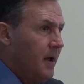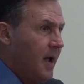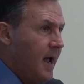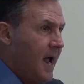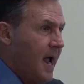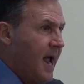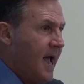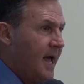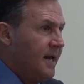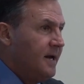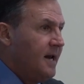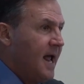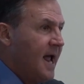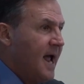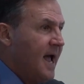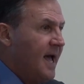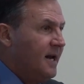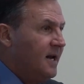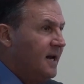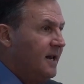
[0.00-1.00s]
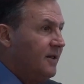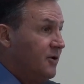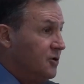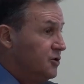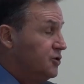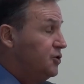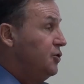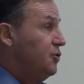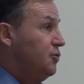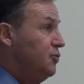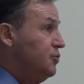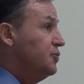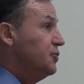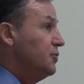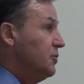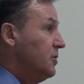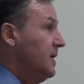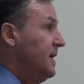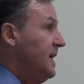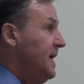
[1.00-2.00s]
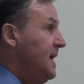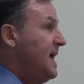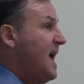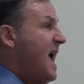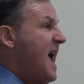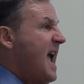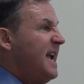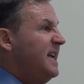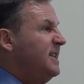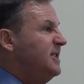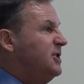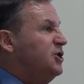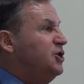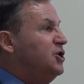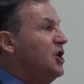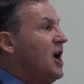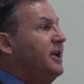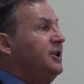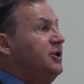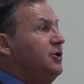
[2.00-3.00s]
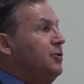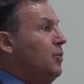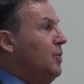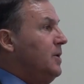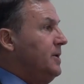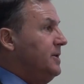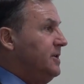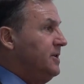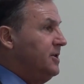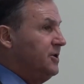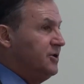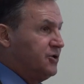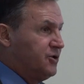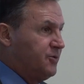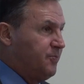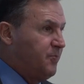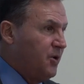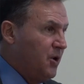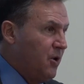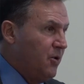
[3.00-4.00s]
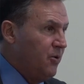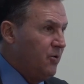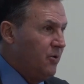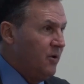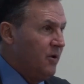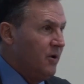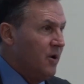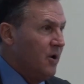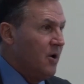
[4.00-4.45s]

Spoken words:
And there's usually a genuine dispute